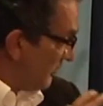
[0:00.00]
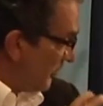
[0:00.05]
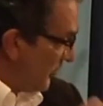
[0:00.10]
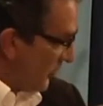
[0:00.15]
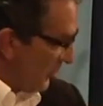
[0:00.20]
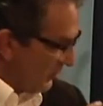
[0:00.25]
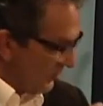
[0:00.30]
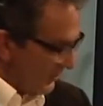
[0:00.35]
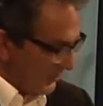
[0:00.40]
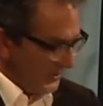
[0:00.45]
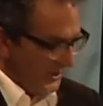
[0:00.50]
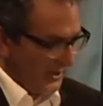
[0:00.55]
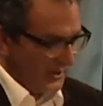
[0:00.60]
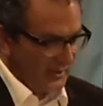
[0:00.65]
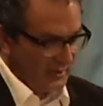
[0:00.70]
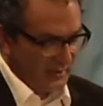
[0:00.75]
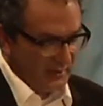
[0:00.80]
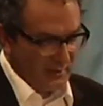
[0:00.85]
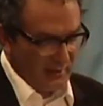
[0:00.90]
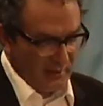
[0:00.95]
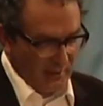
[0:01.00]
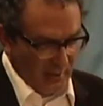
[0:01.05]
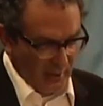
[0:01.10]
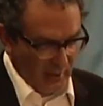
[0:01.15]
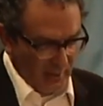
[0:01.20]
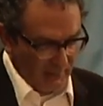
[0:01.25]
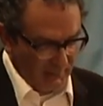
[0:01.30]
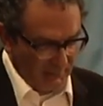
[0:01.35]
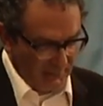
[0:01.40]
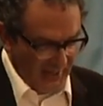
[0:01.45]
European
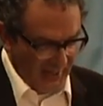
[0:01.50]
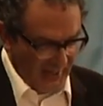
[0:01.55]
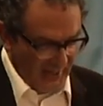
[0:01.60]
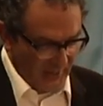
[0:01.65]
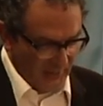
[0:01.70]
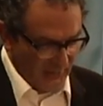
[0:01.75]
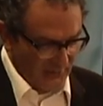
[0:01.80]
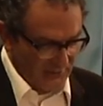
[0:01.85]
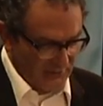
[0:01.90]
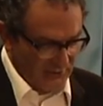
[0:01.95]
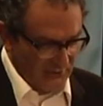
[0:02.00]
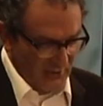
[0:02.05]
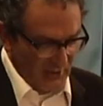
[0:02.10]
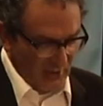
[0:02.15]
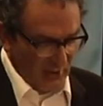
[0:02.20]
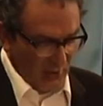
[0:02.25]
powers,